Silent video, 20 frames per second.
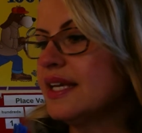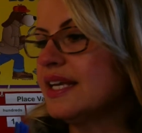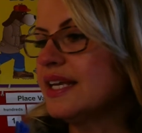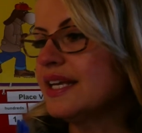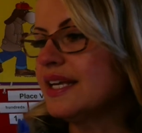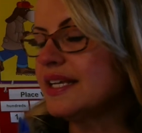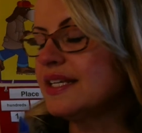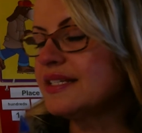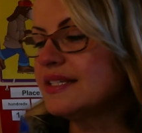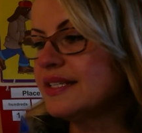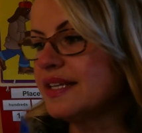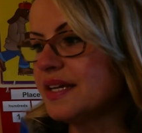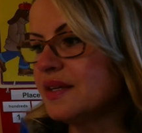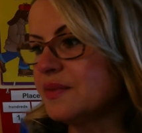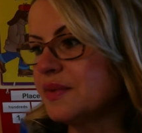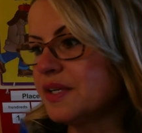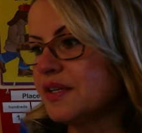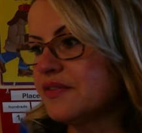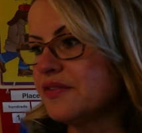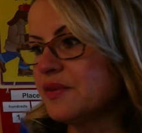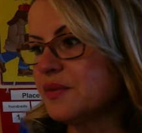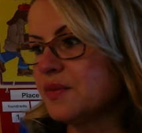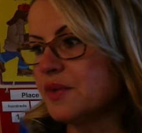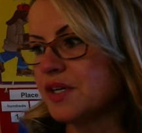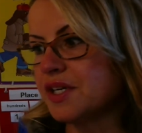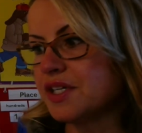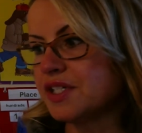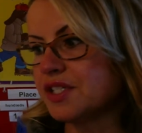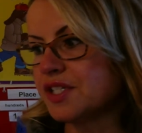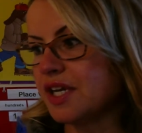Inside one of the
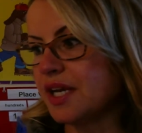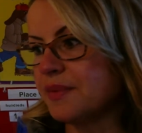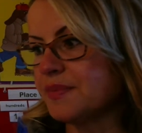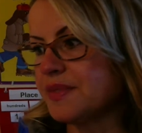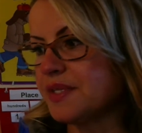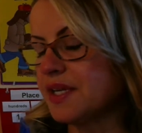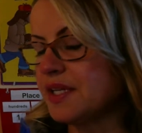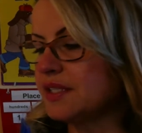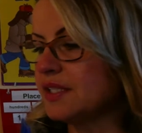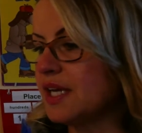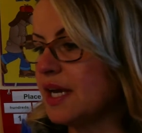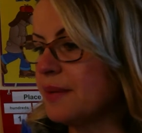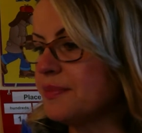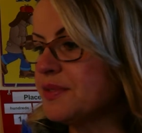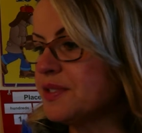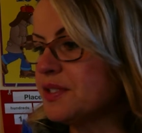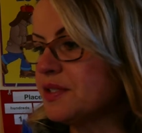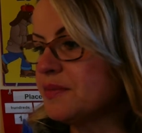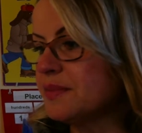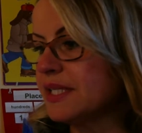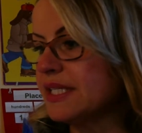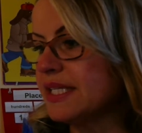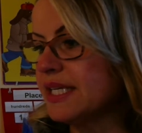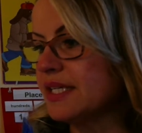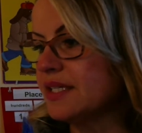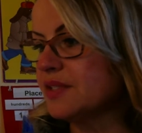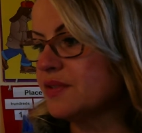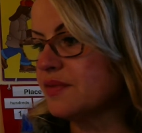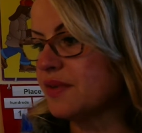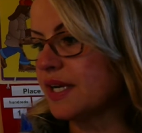workshops, a lobsterman
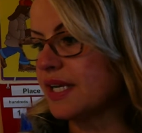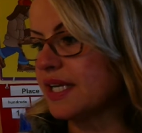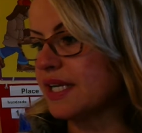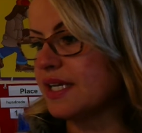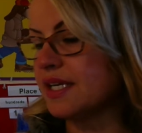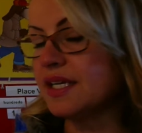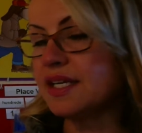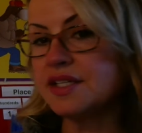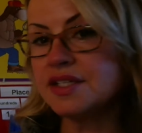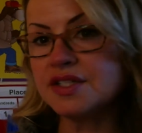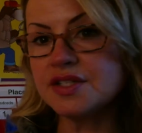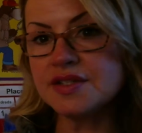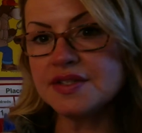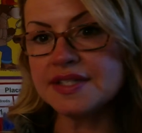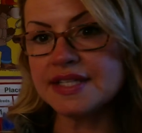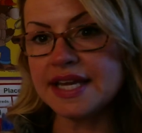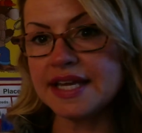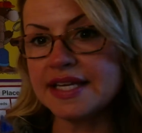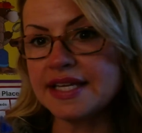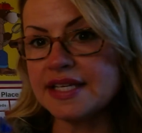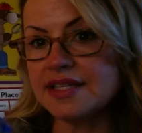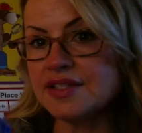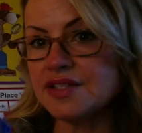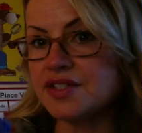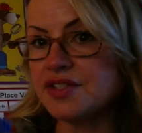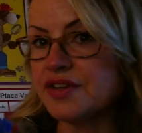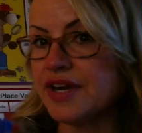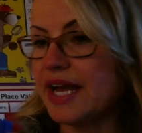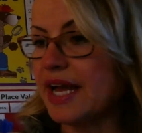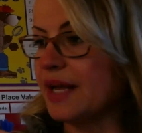gets ready to set his
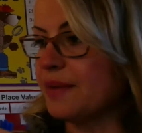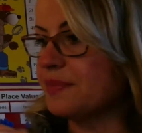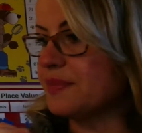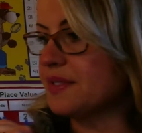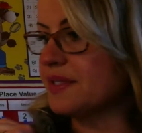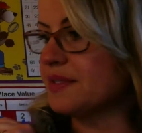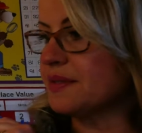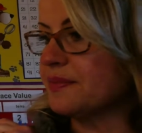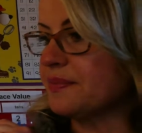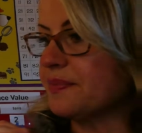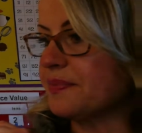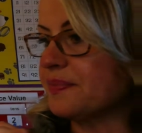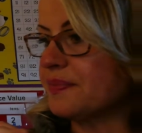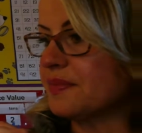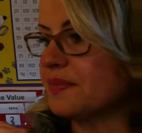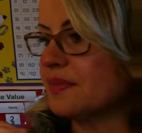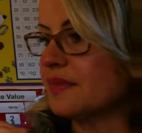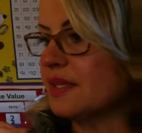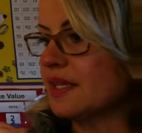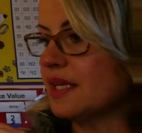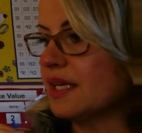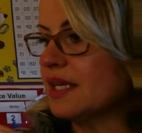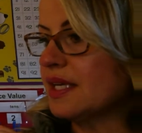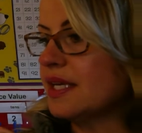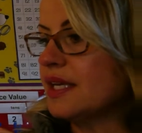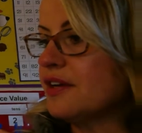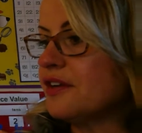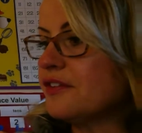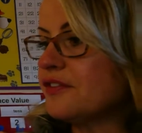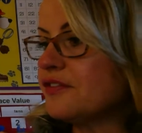traps.
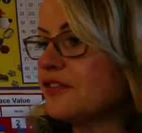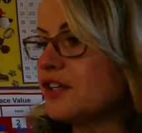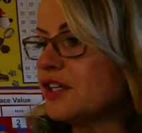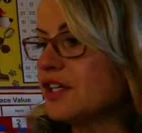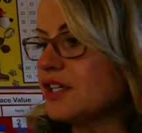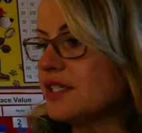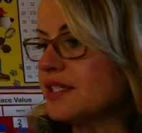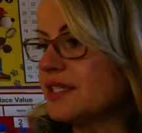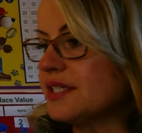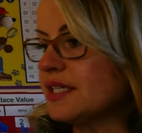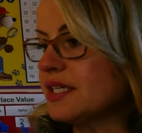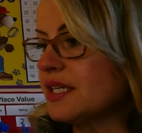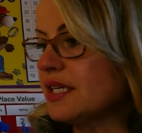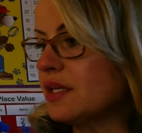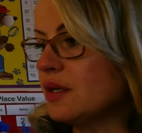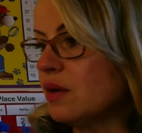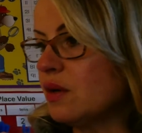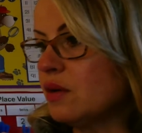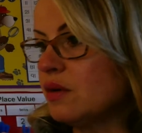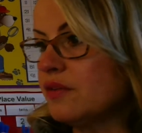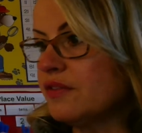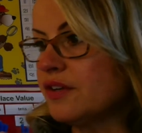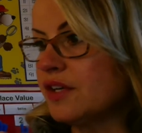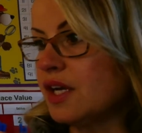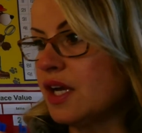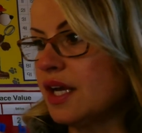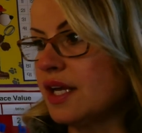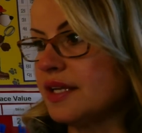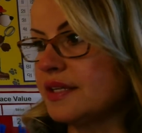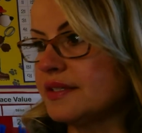First, he
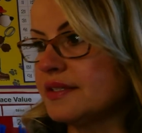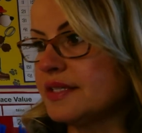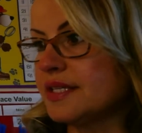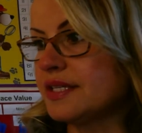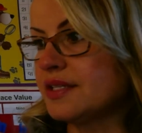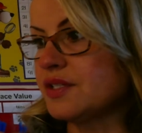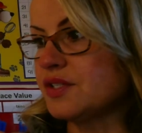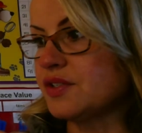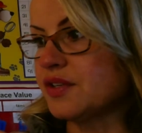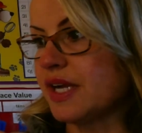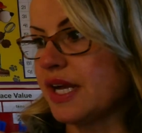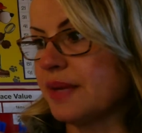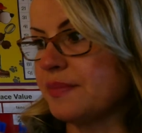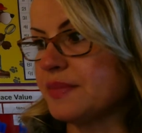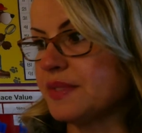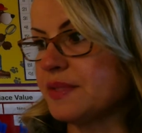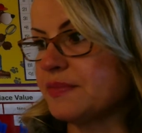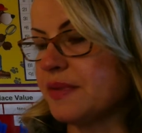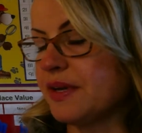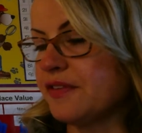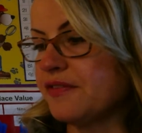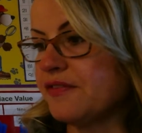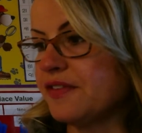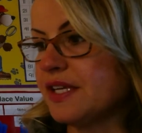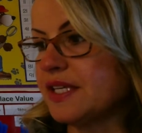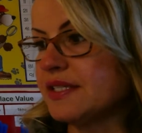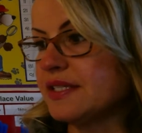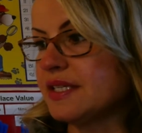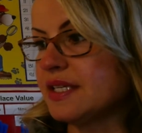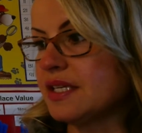overhauls his traps by
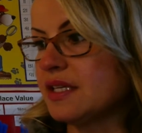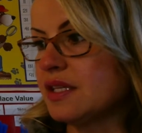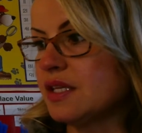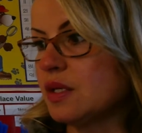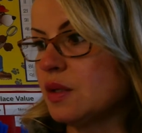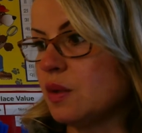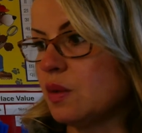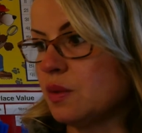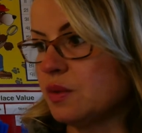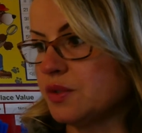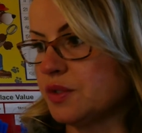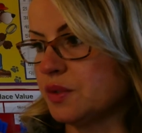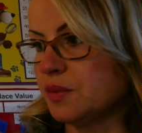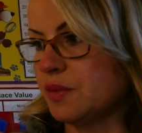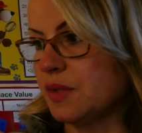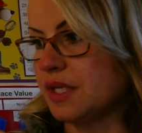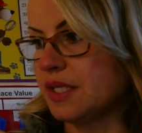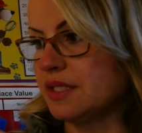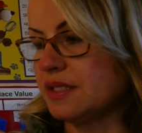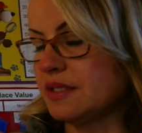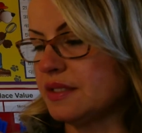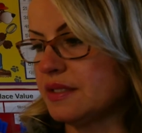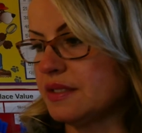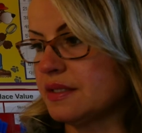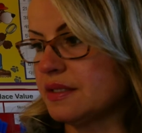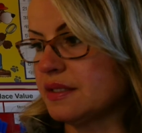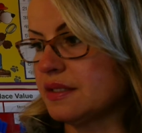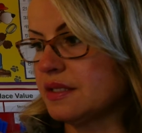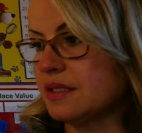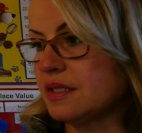fixing the older ones.
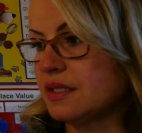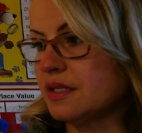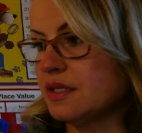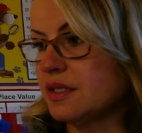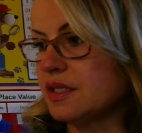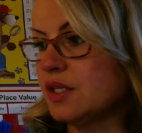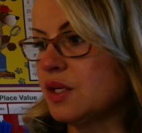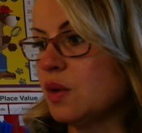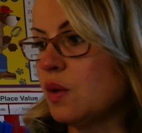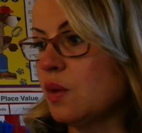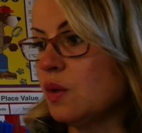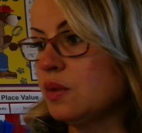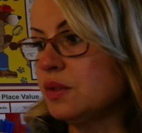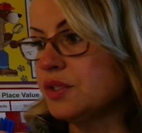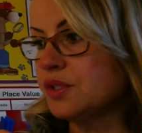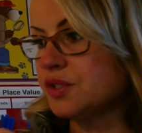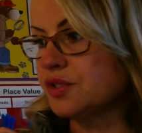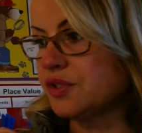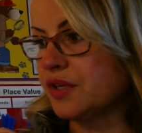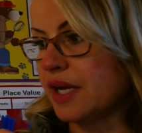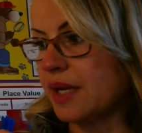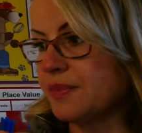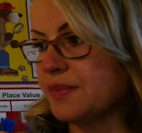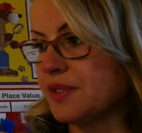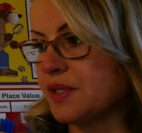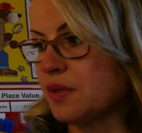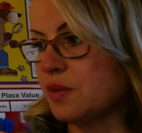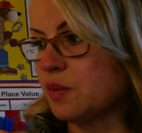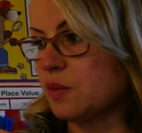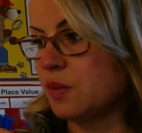The older traps
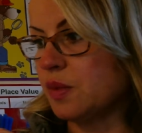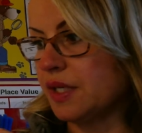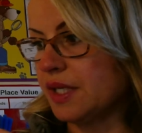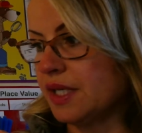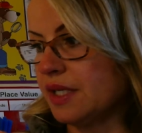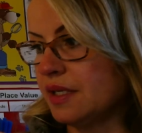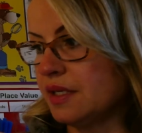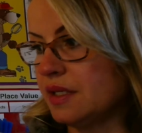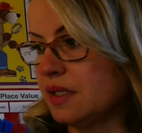are wooden.